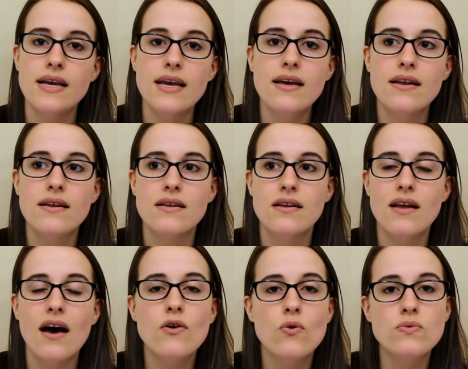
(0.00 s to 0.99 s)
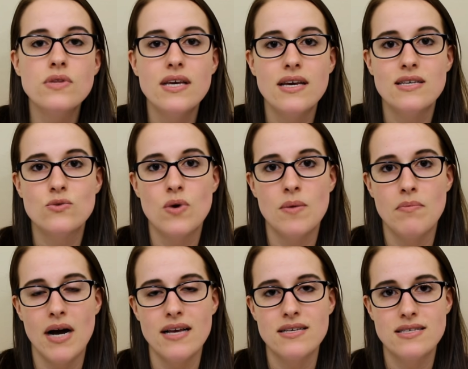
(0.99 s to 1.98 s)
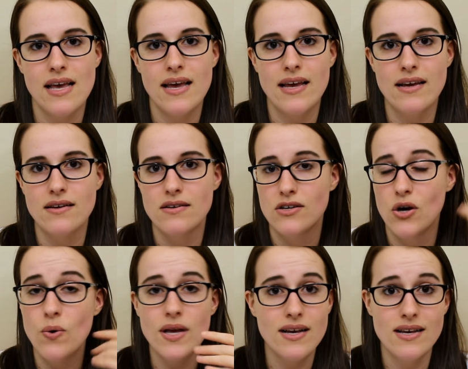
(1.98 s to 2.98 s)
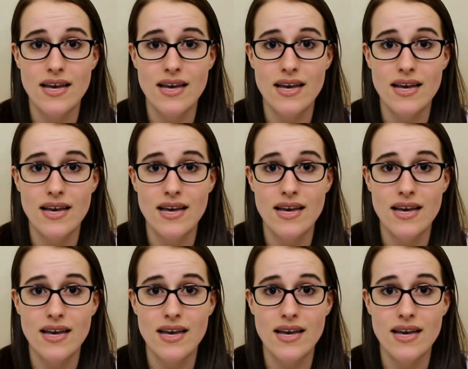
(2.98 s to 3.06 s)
Again, not only is what Mike's saying going